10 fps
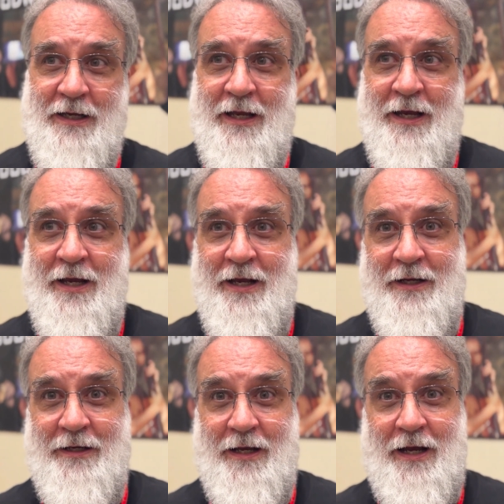
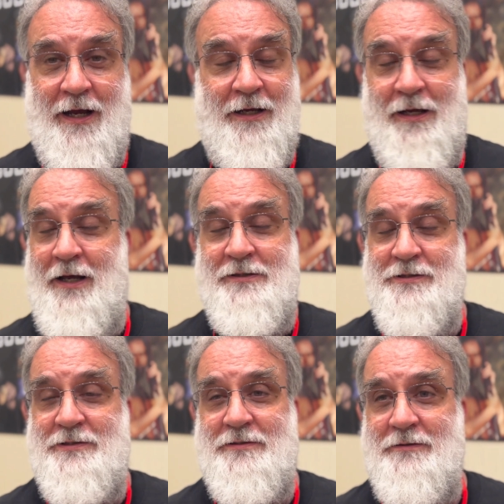And I
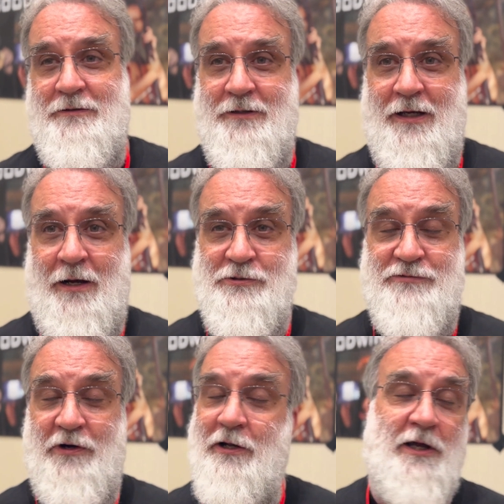was
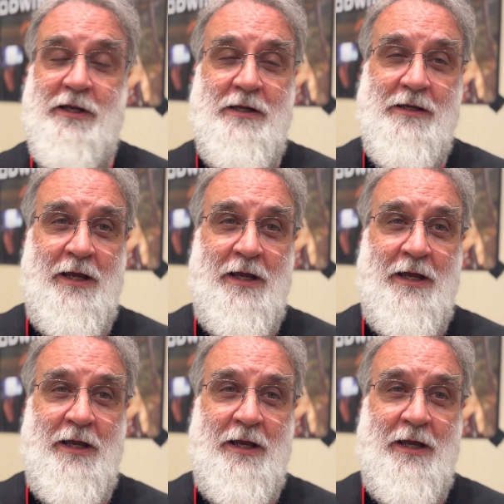very lucky,